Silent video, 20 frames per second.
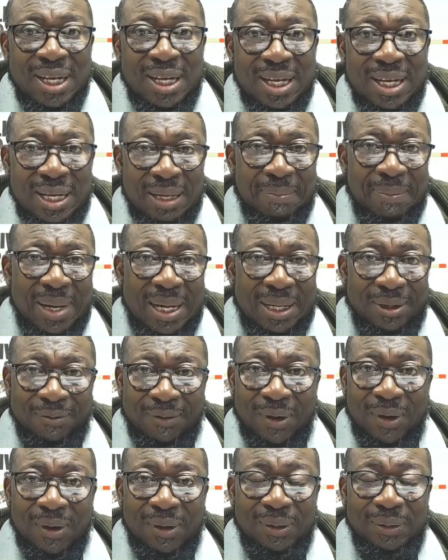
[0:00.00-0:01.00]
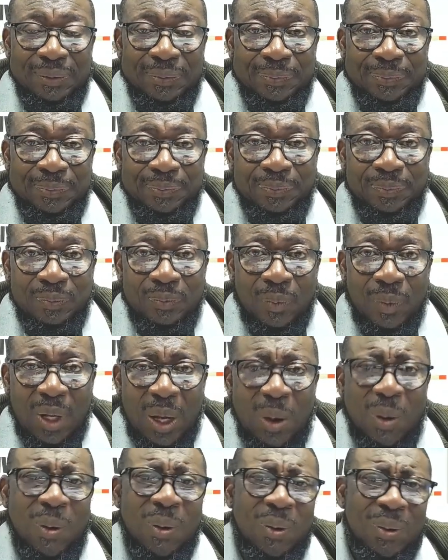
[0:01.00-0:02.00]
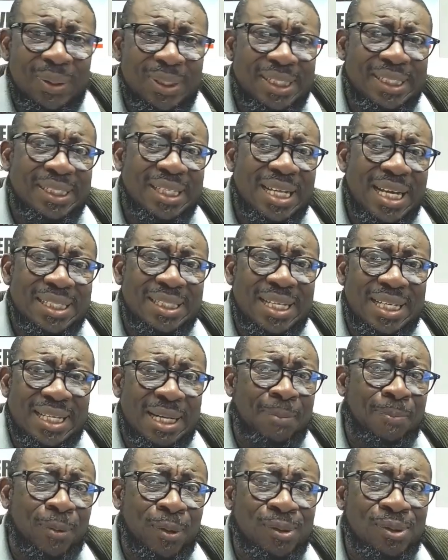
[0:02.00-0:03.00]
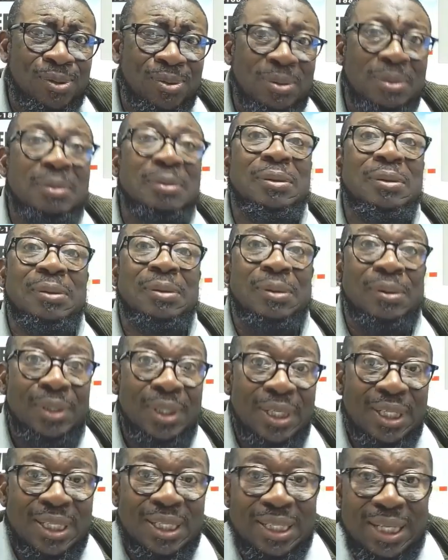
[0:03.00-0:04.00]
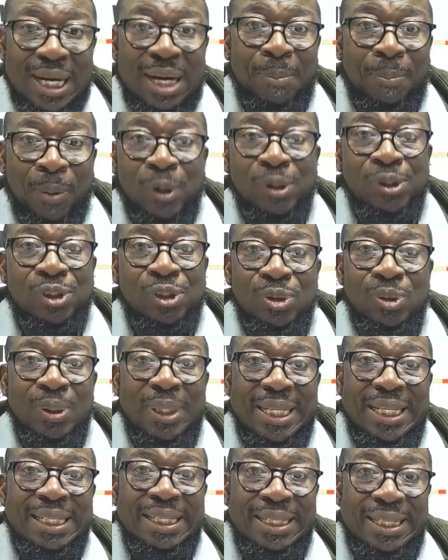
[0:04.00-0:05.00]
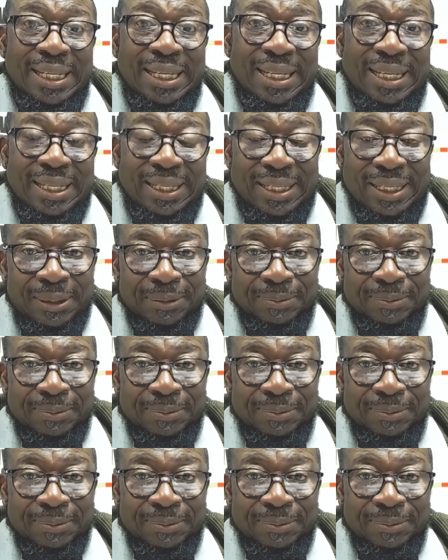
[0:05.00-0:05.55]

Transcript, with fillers: a man of God. Oh, he says an apostle. Mm, apostle indeed.